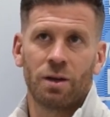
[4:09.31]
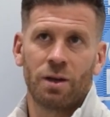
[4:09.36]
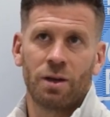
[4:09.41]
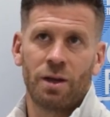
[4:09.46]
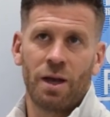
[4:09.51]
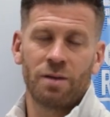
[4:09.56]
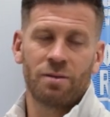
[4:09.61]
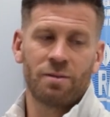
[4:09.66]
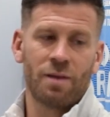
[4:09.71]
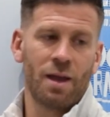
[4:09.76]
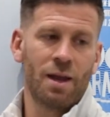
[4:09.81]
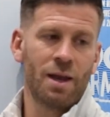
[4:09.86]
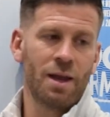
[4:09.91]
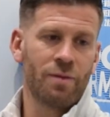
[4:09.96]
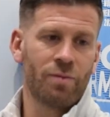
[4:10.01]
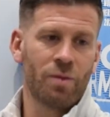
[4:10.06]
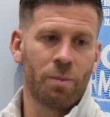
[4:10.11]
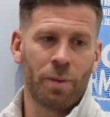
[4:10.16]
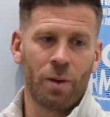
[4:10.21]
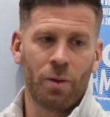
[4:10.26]
Yes, they
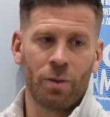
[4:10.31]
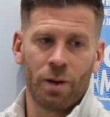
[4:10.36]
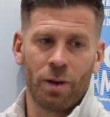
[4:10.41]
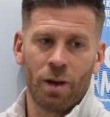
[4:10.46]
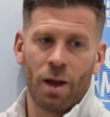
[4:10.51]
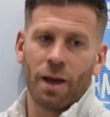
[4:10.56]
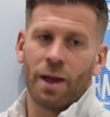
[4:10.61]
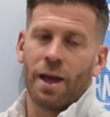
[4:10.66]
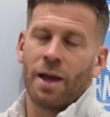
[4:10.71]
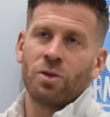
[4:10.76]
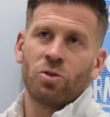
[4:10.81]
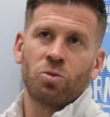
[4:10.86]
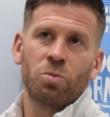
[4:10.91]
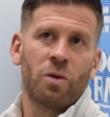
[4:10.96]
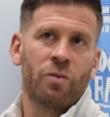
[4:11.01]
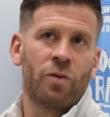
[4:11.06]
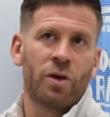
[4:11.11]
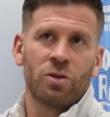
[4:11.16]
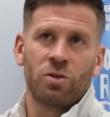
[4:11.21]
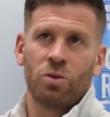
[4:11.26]
leave the building, like Kane
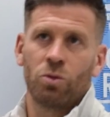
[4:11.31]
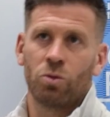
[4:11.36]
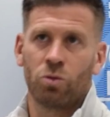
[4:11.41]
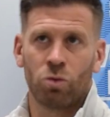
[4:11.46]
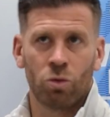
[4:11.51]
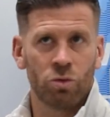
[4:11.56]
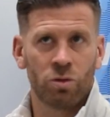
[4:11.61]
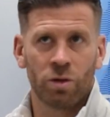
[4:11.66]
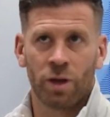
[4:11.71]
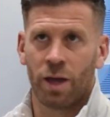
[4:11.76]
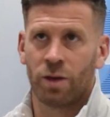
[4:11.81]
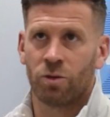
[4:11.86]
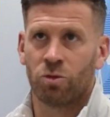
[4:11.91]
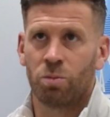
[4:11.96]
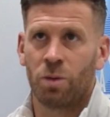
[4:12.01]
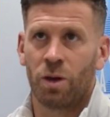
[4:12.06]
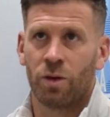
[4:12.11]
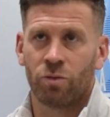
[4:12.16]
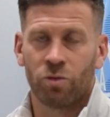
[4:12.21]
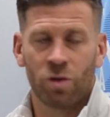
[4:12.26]
Smith, I still talk to Kane
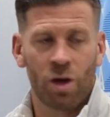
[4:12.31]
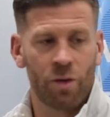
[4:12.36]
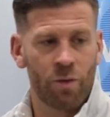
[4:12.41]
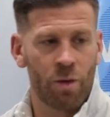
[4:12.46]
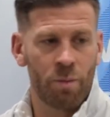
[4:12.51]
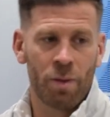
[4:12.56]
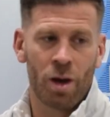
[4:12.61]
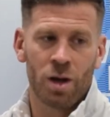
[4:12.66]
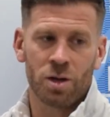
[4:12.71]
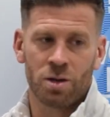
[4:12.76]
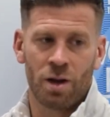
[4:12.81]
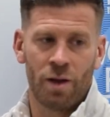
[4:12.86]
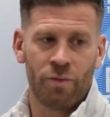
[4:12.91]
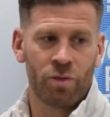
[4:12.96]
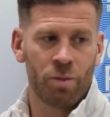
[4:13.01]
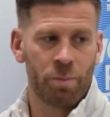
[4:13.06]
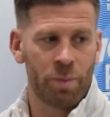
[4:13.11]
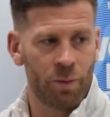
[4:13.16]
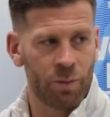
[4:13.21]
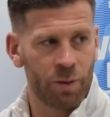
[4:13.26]
Smith. Tyrone Marsh
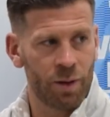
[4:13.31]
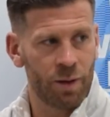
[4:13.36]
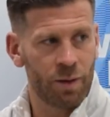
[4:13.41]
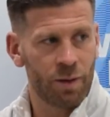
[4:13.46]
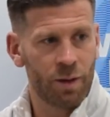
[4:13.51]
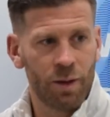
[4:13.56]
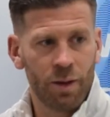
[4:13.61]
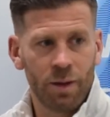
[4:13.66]
left the building